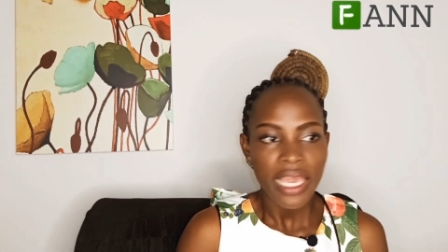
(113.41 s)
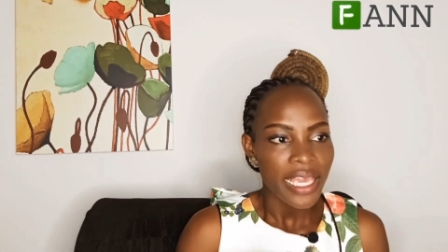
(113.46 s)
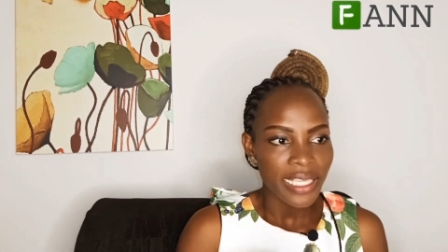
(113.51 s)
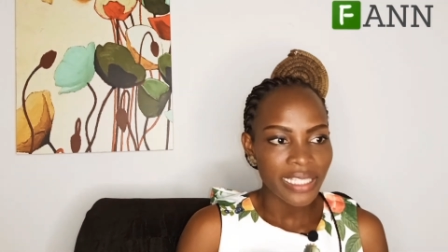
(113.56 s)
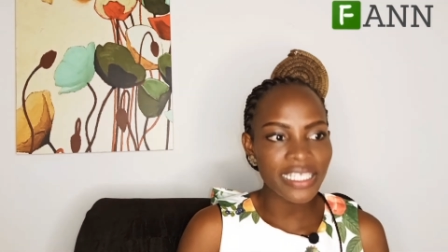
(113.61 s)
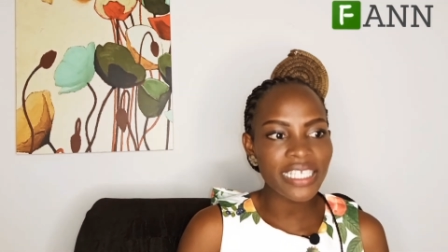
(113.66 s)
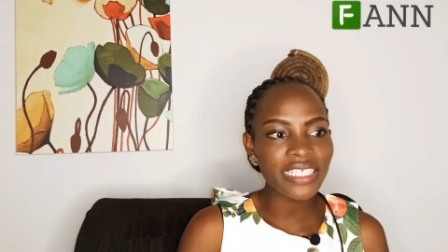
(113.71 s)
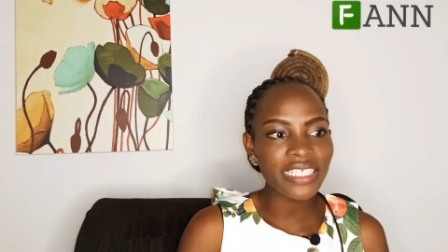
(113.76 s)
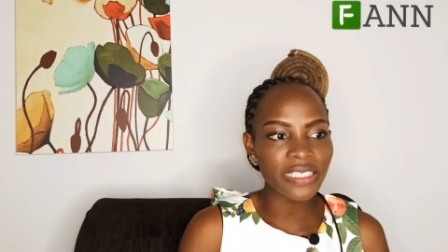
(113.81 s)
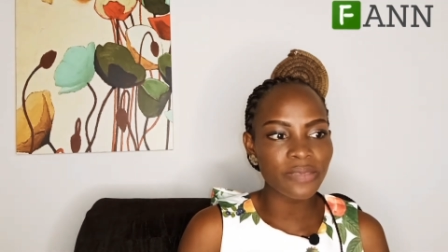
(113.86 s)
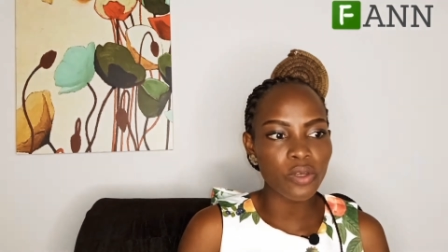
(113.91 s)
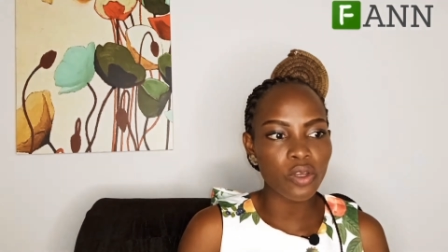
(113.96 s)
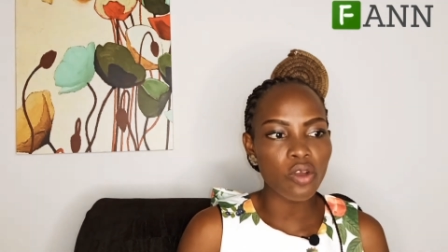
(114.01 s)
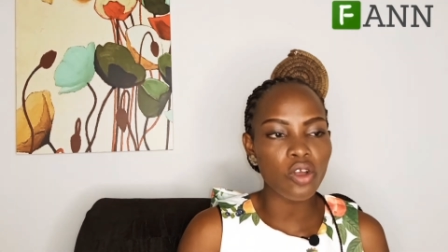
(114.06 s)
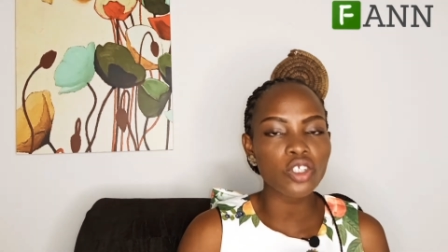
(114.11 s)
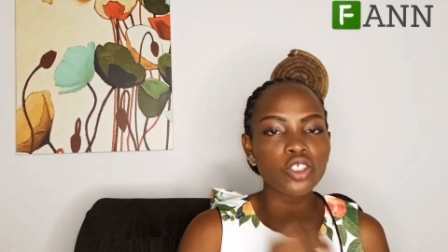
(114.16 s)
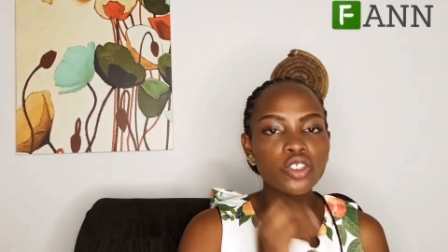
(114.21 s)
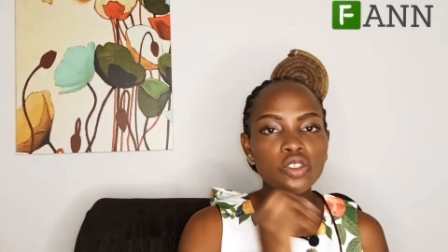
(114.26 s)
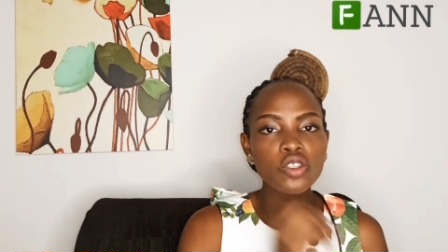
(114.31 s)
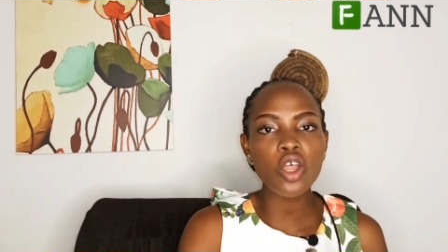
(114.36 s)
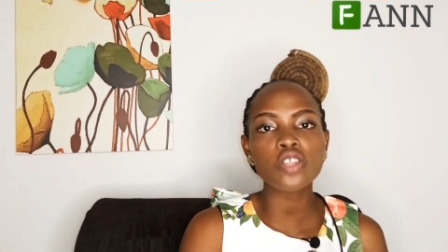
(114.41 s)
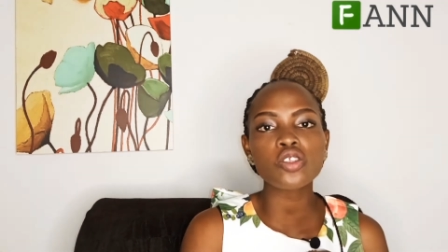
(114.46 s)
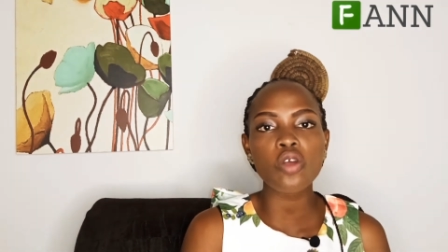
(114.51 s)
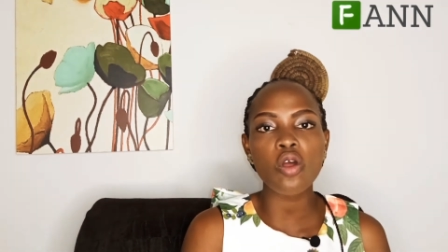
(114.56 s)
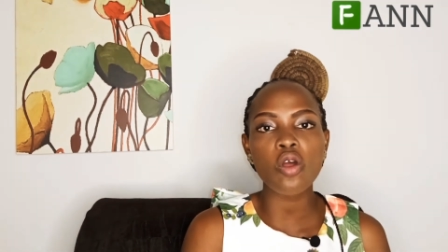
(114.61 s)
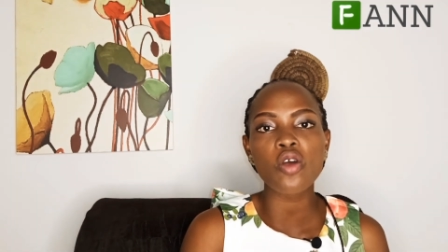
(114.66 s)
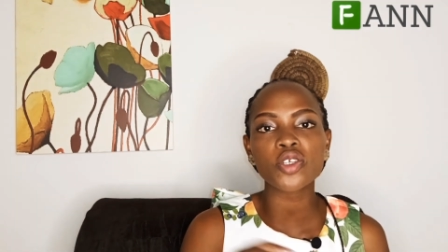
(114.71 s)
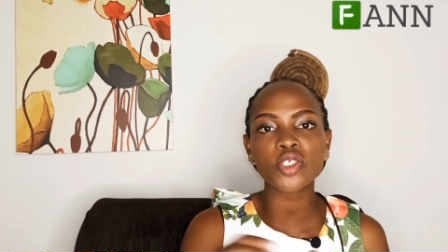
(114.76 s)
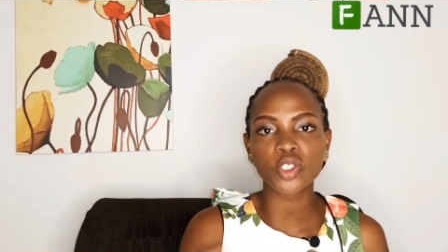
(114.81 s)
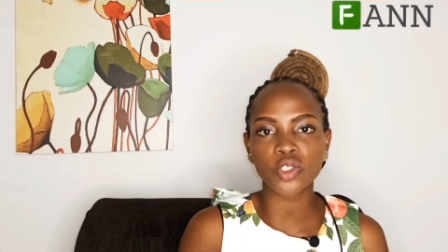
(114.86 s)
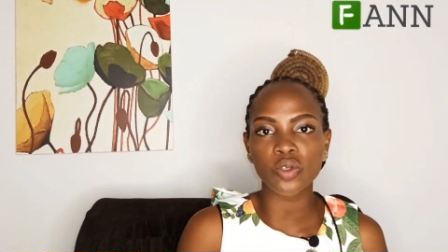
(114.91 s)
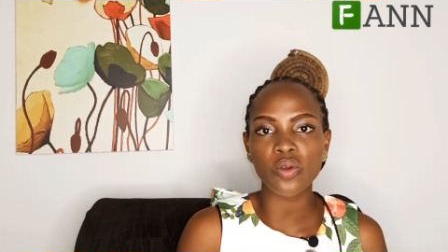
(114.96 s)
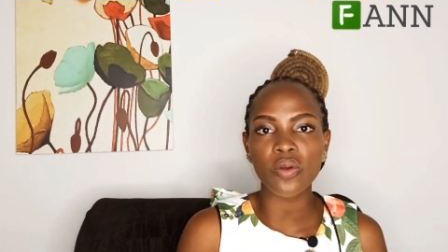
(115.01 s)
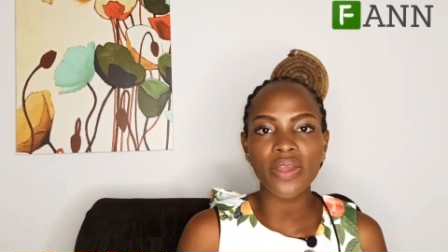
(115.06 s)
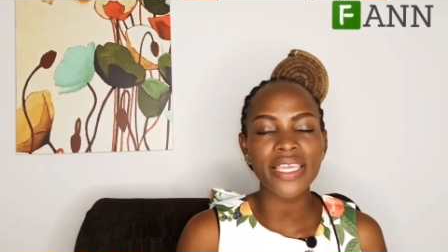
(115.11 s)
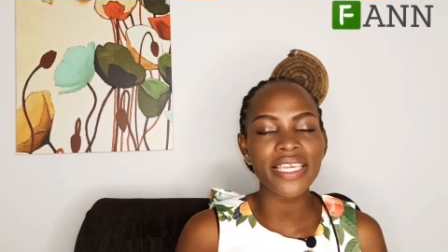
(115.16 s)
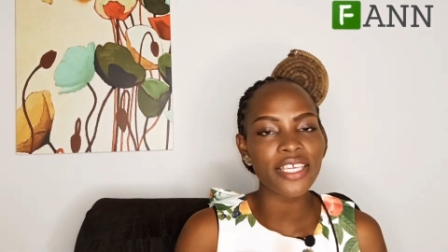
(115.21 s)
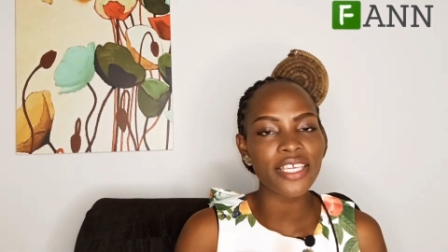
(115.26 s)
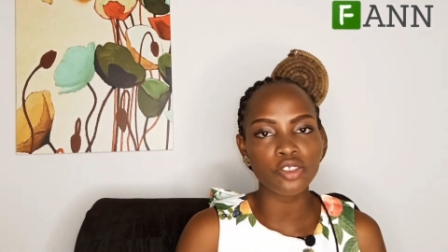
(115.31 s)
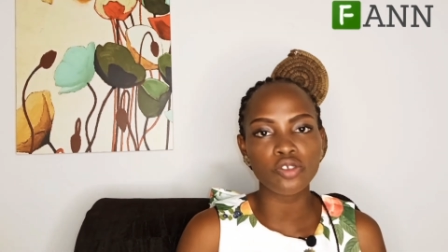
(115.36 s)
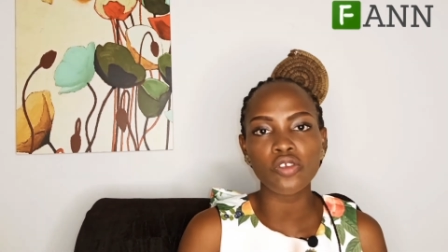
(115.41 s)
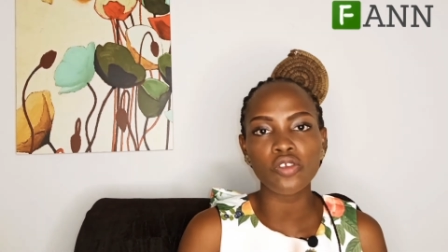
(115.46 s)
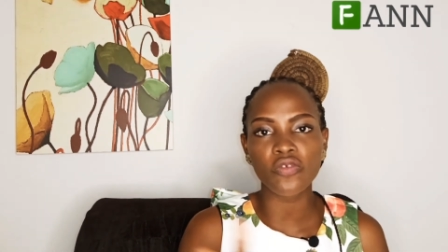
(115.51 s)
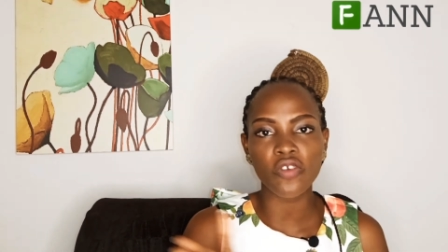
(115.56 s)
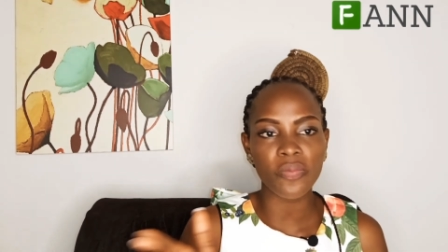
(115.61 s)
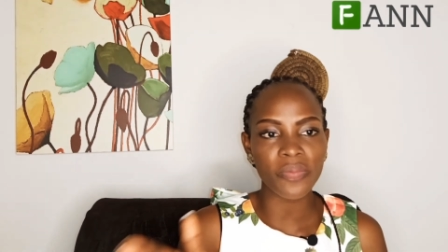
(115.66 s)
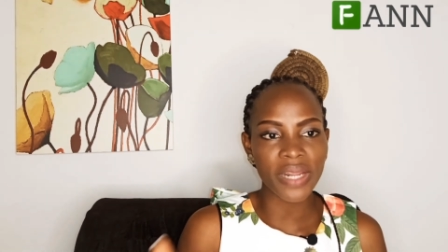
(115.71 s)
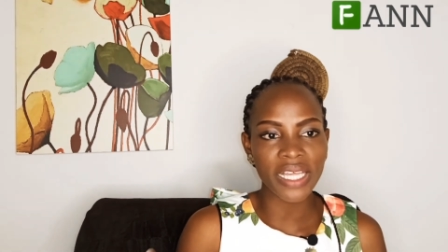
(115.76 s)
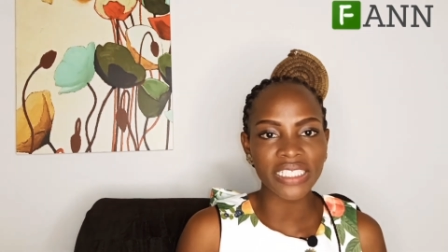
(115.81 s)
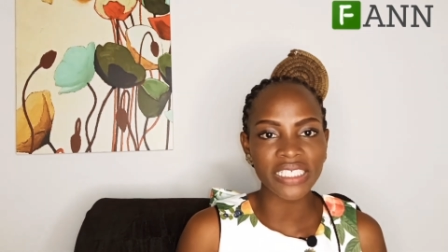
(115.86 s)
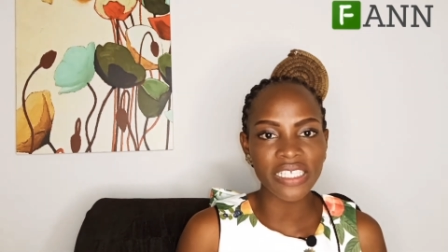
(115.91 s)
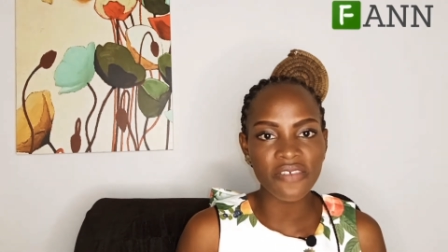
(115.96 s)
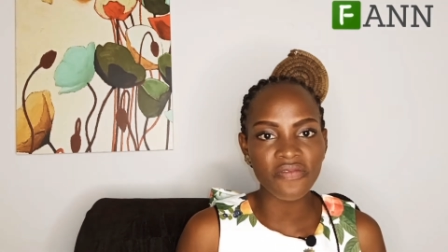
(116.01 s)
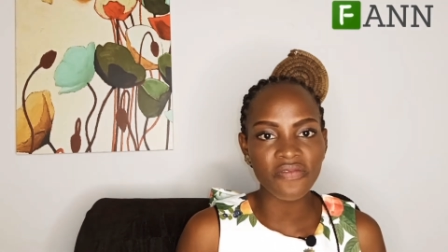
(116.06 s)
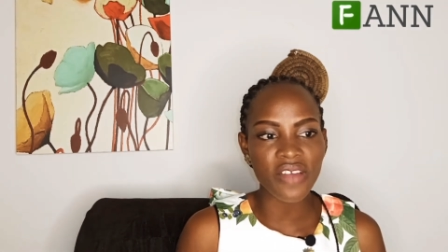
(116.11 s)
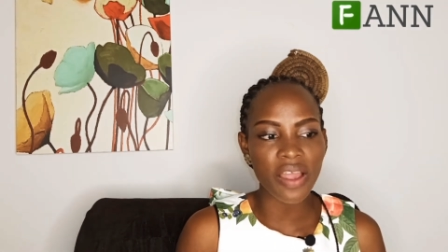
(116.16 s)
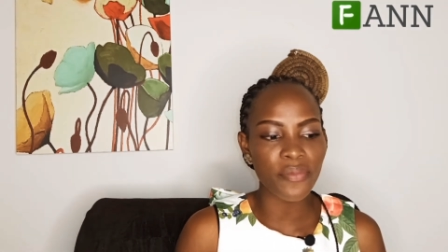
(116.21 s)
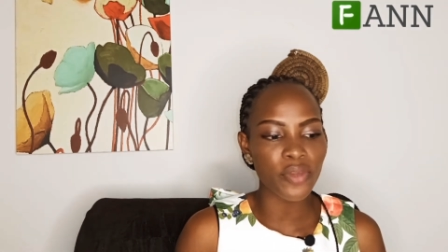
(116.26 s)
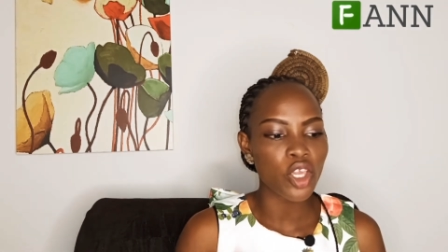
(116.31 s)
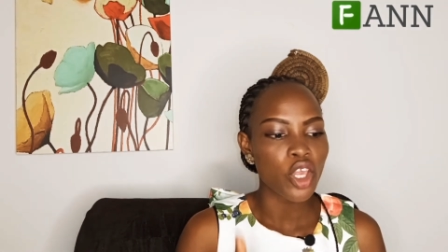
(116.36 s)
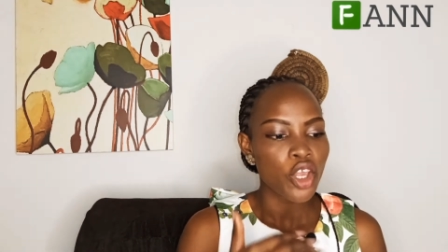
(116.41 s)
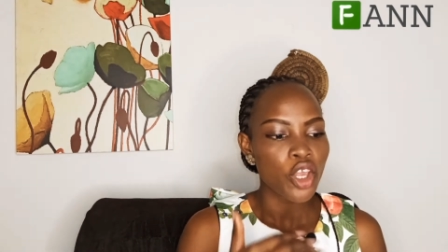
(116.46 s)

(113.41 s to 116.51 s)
This is because not all soil is good for plantain farming.